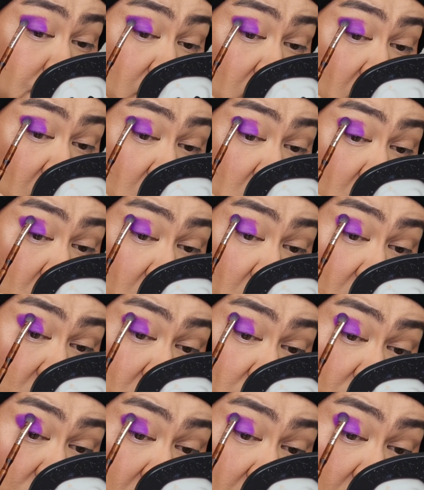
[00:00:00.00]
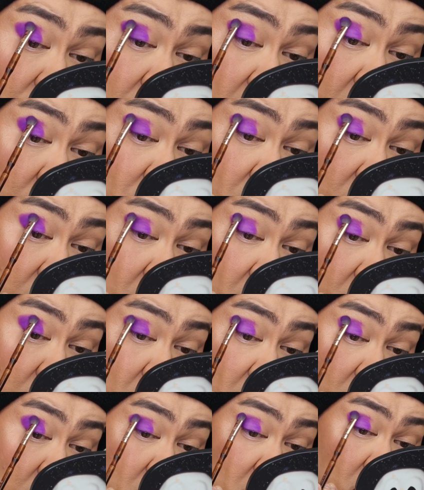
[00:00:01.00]
it's really, really pretty.
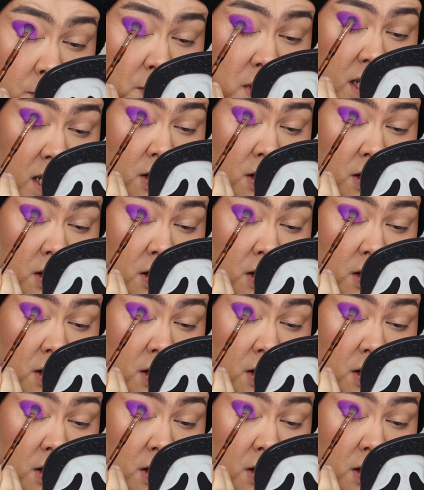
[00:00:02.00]
But